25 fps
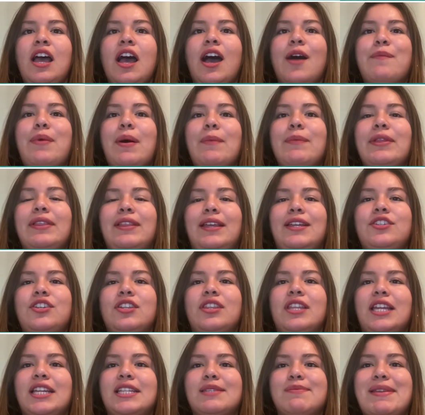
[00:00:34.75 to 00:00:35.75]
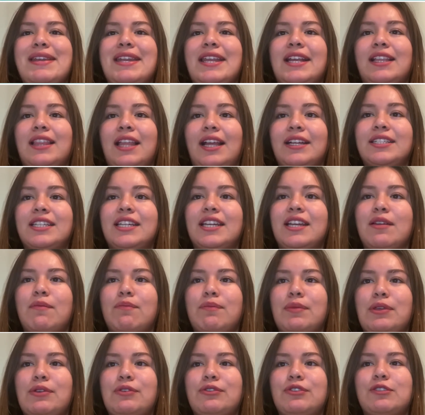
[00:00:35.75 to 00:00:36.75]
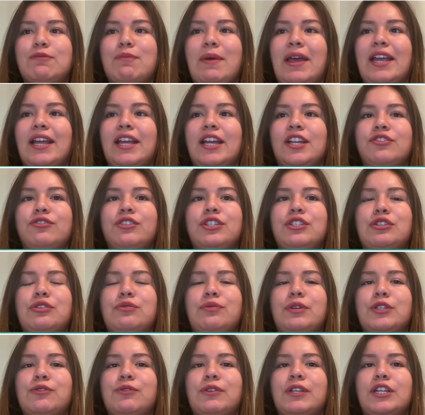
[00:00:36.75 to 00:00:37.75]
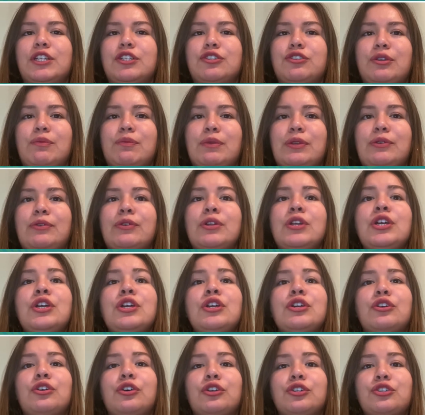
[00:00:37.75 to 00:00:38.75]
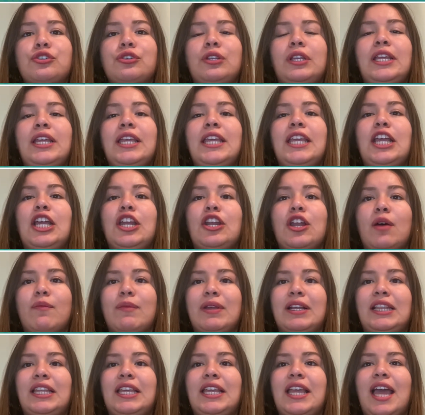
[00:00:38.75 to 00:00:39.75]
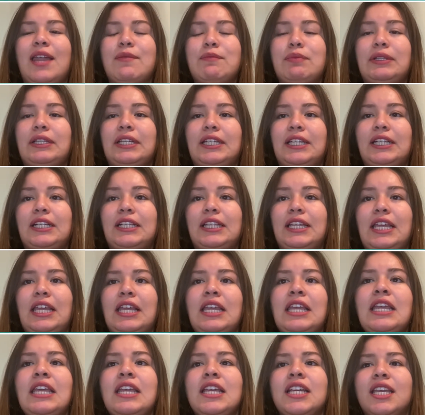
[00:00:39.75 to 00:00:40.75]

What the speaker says: a population that has been neglected and abused by a country to which we contribute culturally, economically, and politically,